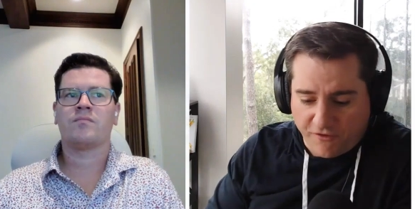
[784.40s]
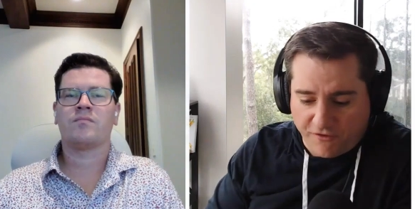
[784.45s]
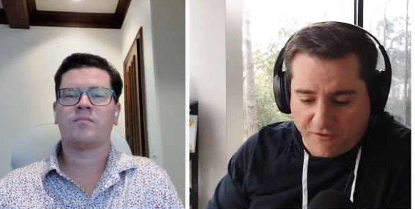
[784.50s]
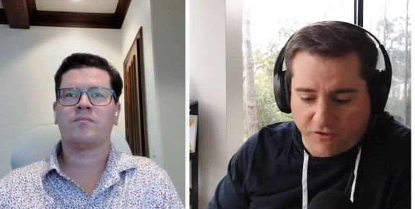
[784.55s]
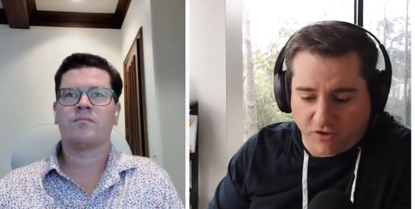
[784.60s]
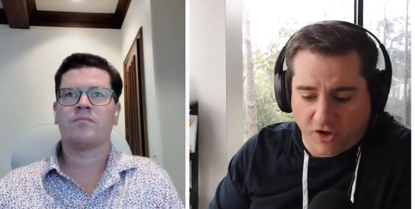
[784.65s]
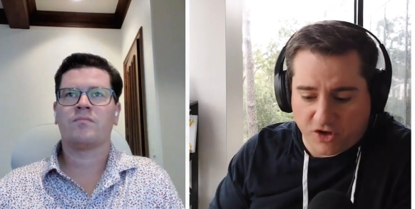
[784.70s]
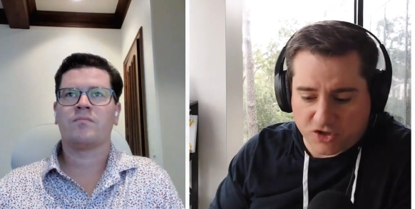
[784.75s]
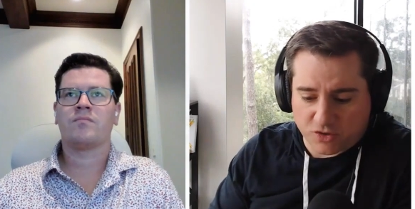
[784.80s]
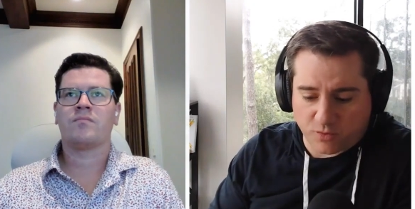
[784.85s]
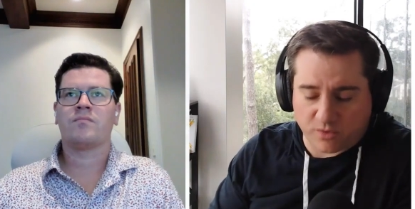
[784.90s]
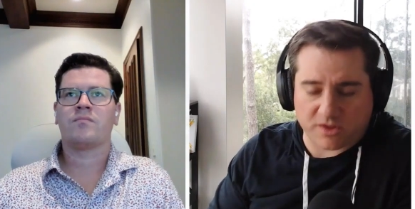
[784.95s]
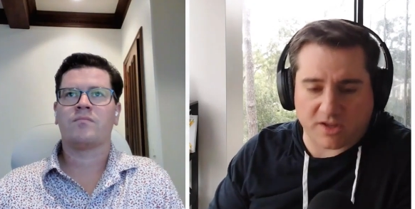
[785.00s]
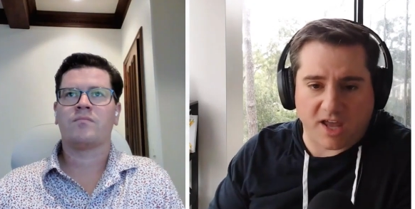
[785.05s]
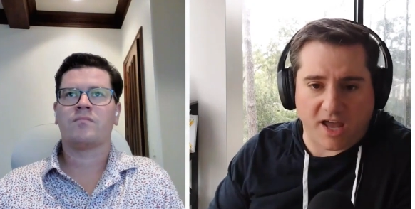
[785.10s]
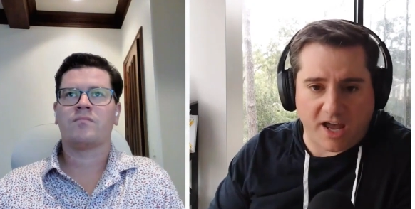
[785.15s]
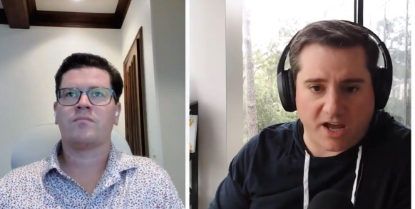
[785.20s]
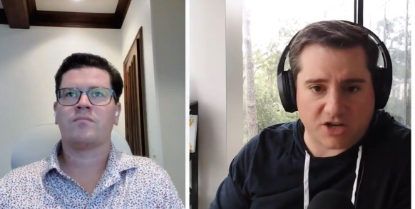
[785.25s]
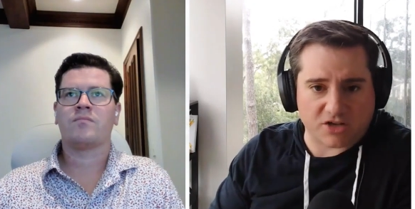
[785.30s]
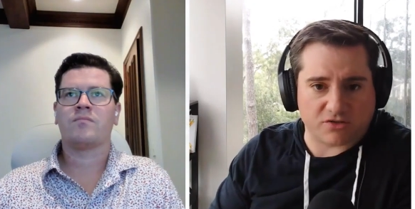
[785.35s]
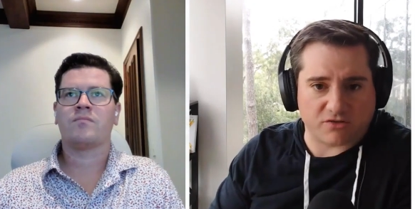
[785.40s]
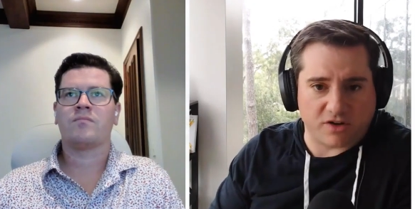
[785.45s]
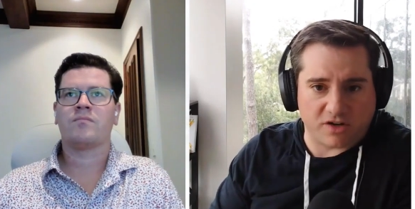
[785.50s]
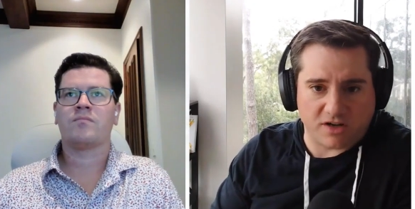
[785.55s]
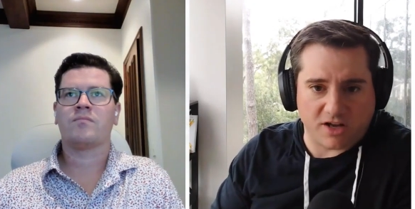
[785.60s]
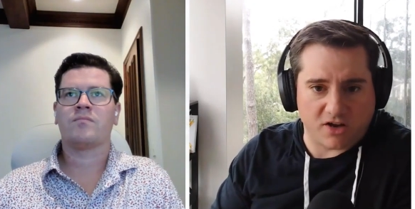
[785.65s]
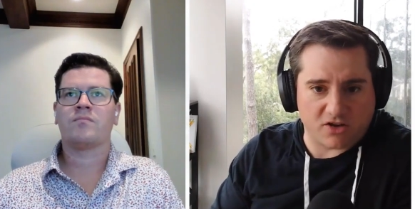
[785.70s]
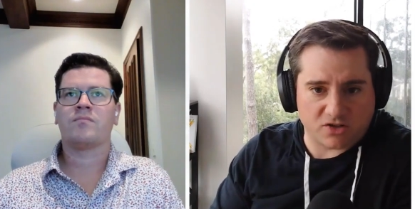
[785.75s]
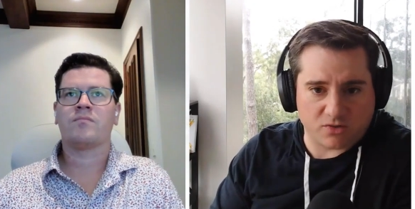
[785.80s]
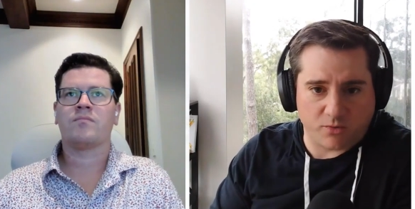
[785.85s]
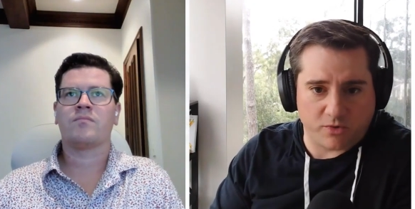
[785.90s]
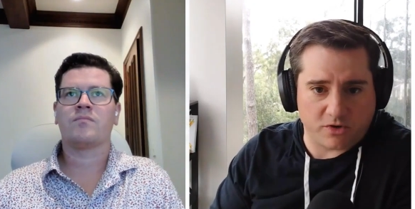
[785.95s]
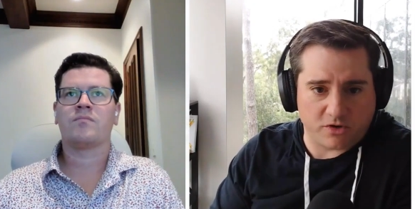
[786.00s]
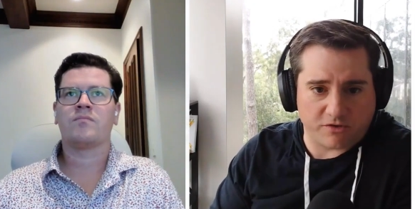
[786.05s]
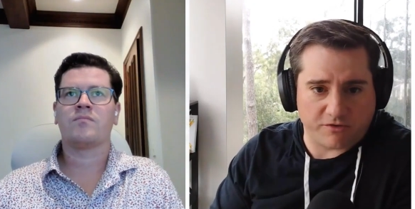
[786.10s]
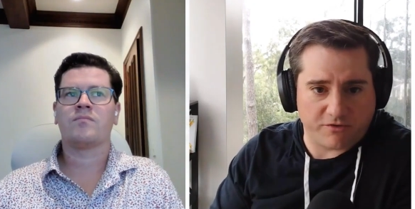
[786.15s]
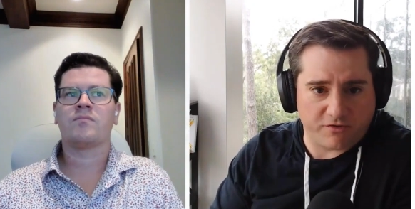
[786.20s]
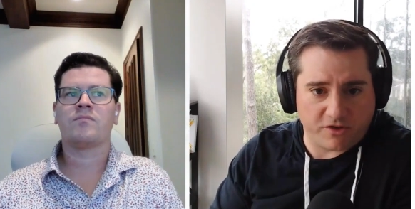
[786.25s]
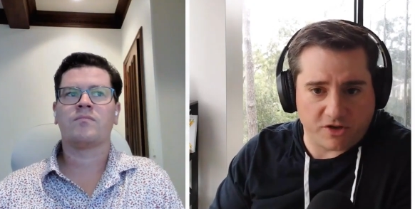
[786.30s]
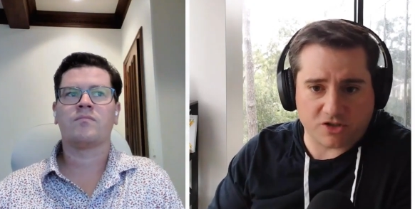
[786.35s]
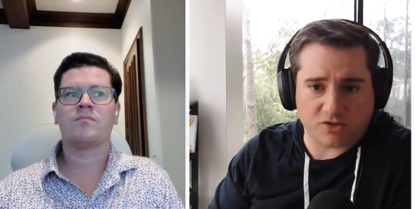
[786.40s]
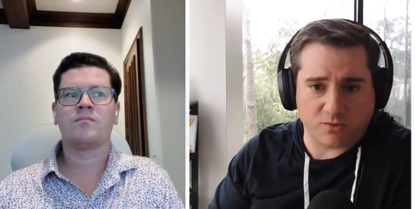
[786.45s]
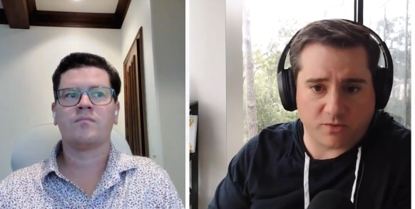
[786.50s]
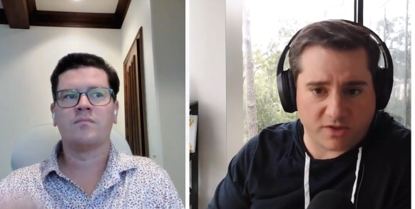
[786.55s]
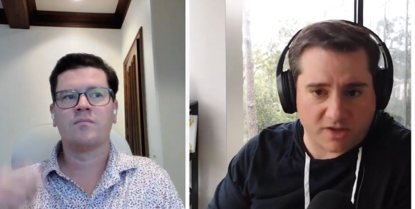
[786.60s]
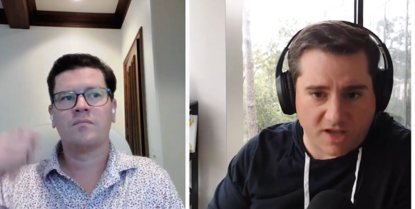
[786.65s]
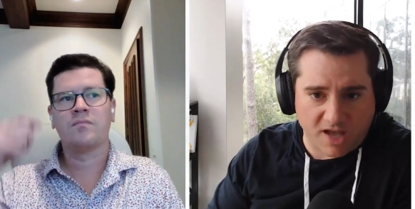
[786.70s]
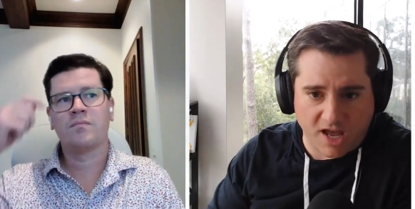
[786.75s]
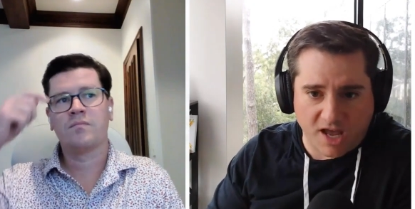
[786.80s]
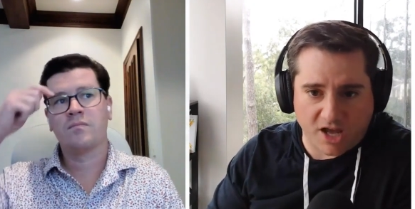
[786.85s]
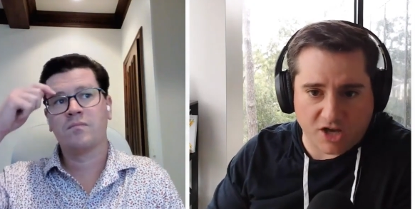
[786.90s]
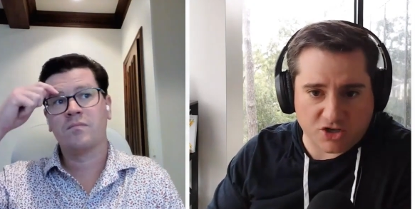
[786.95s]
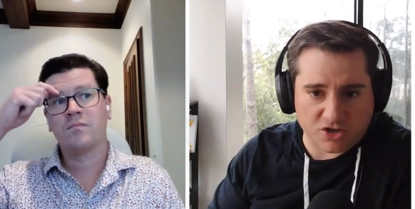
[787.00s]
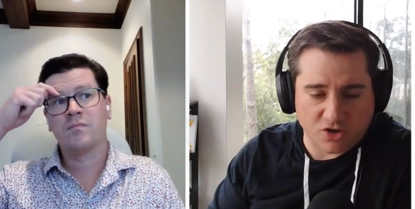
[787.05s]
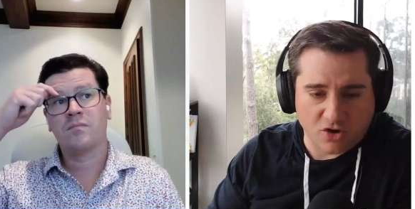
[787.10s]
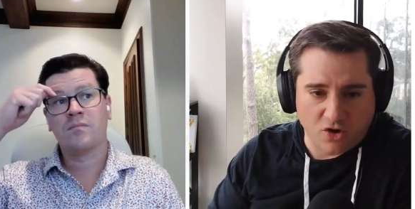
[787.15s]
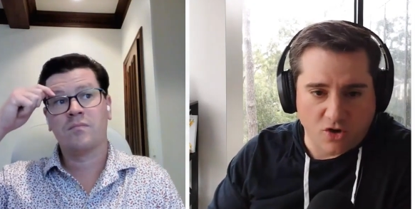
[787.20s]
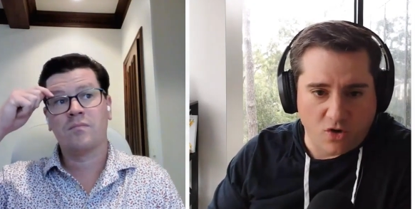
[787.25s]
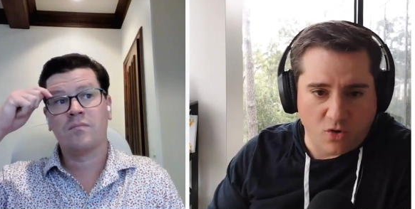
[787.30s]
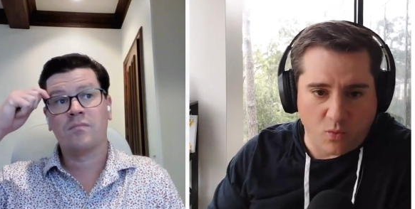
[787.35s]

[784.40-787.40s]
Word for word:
Speaker 1: flush with cash right now. So when you're flush with cash,